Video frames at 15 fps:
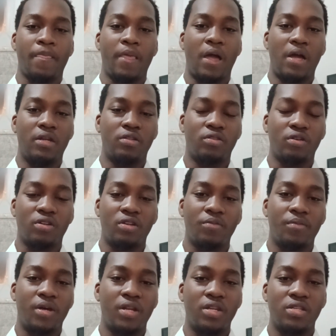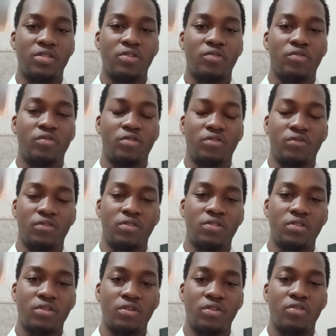And talking about letting go of it,
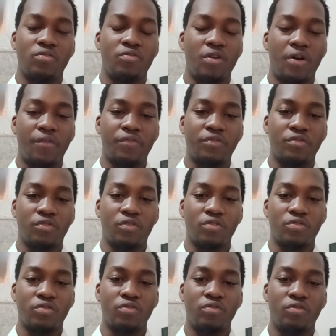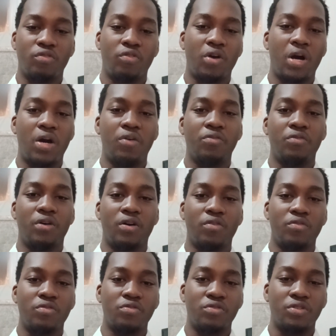you have to also know how you are
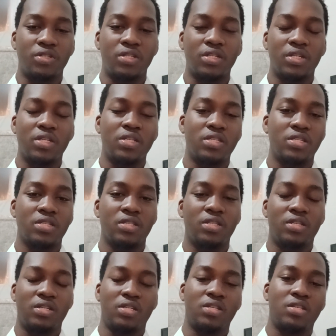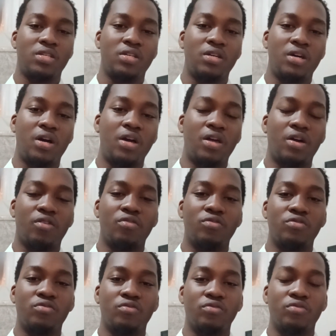going to delete this, how you are going
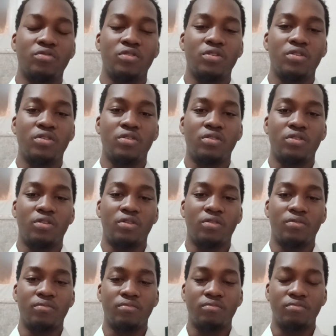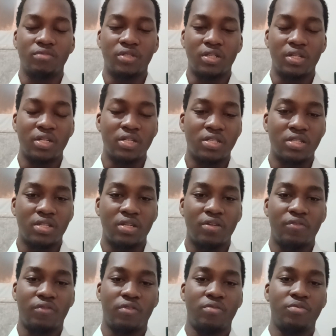to delete the
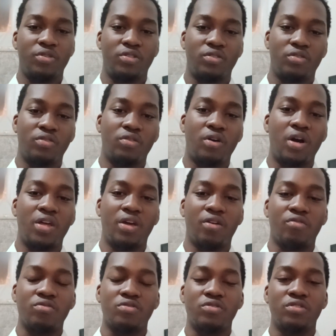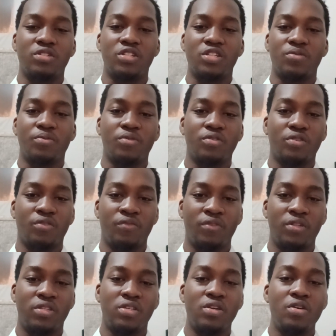information, how you are going to dispose of
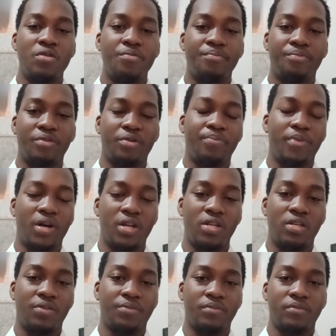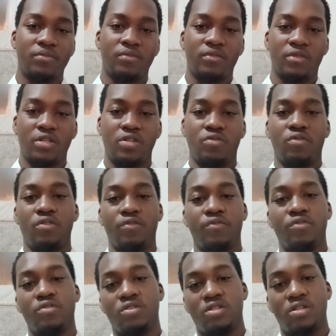it properly. It's one of
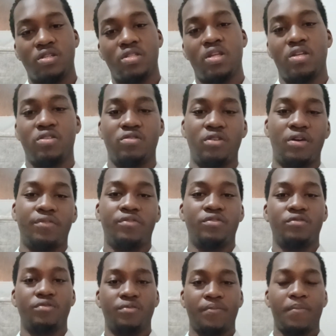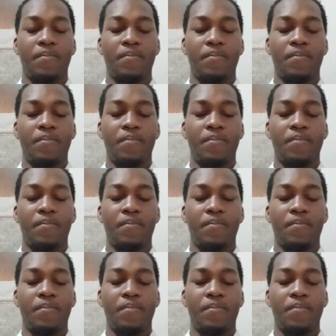those things that you have to